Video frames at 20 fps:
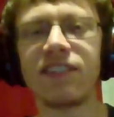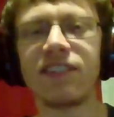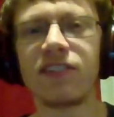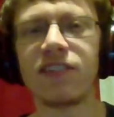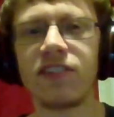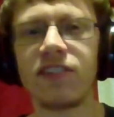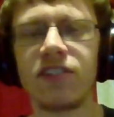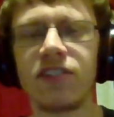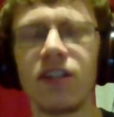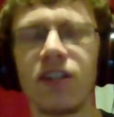
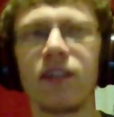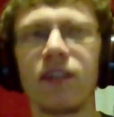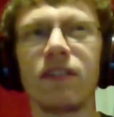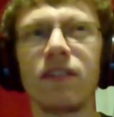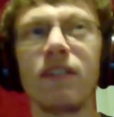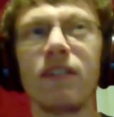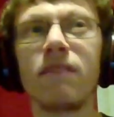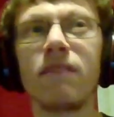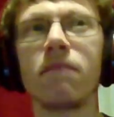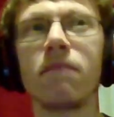
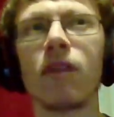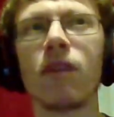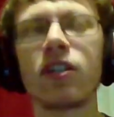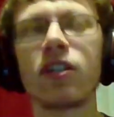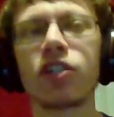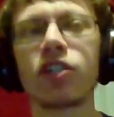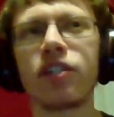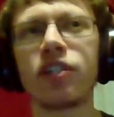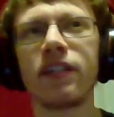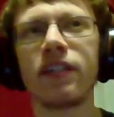done
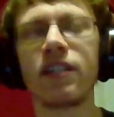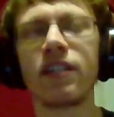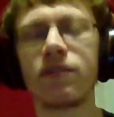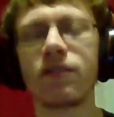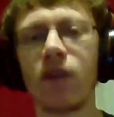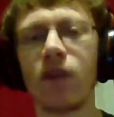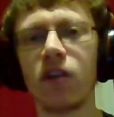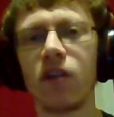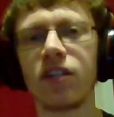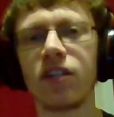much in this
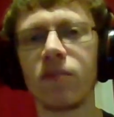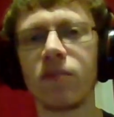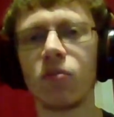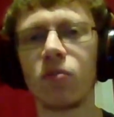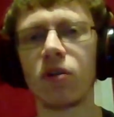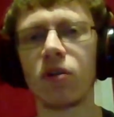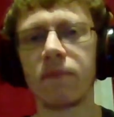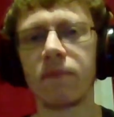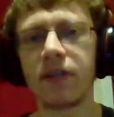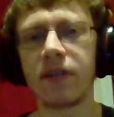volume
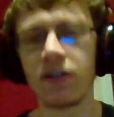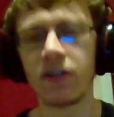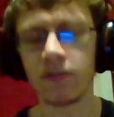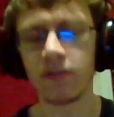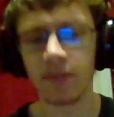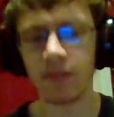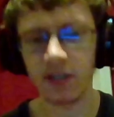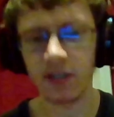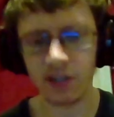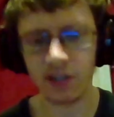or appeared
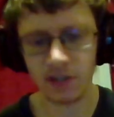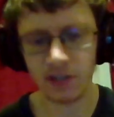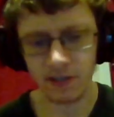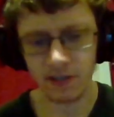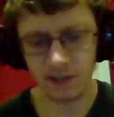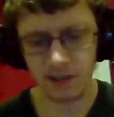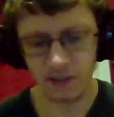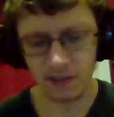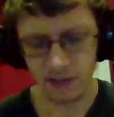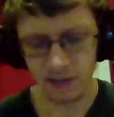much,
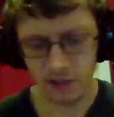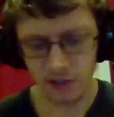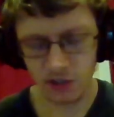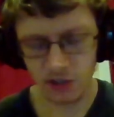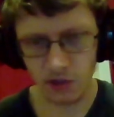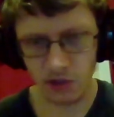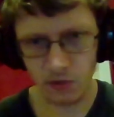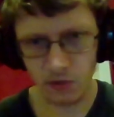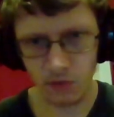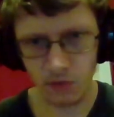
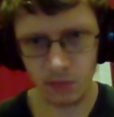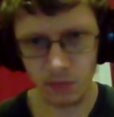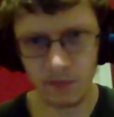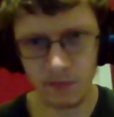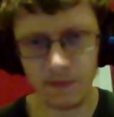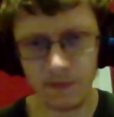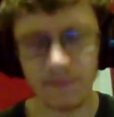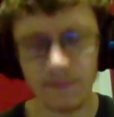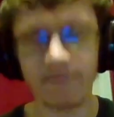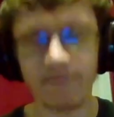so
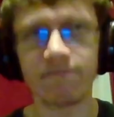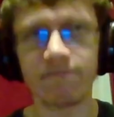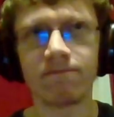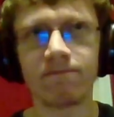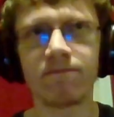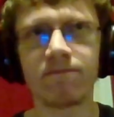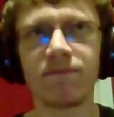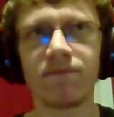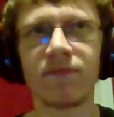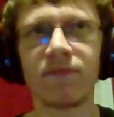
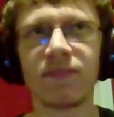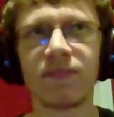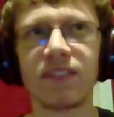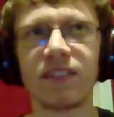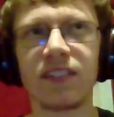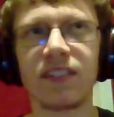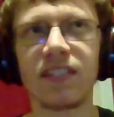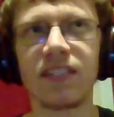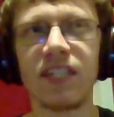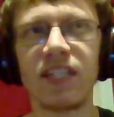
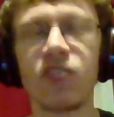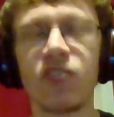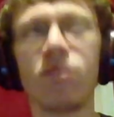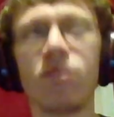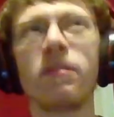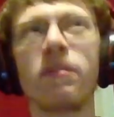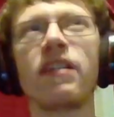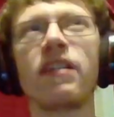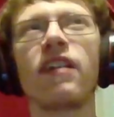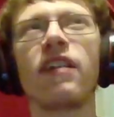it would
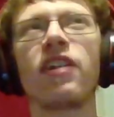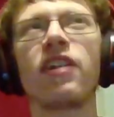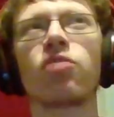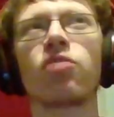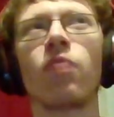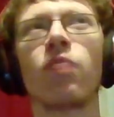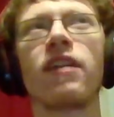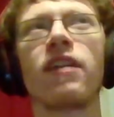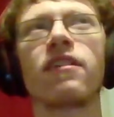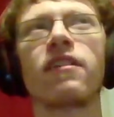be a nice
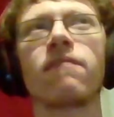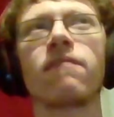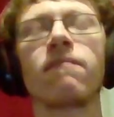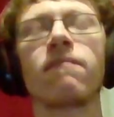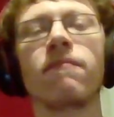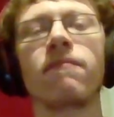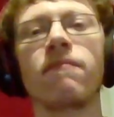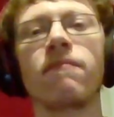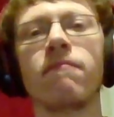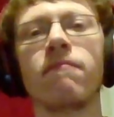way to
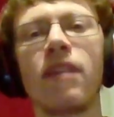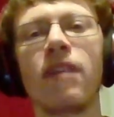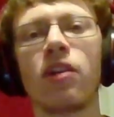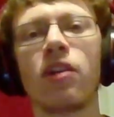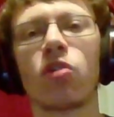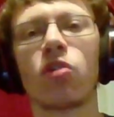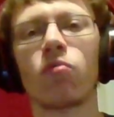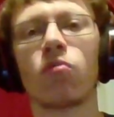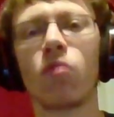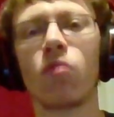make
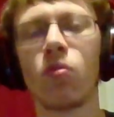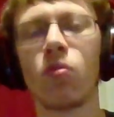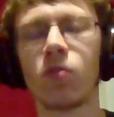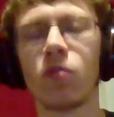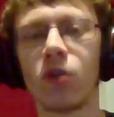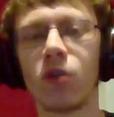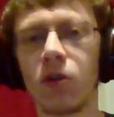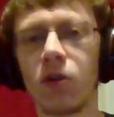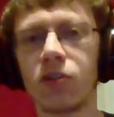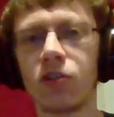her role
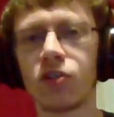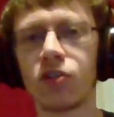larger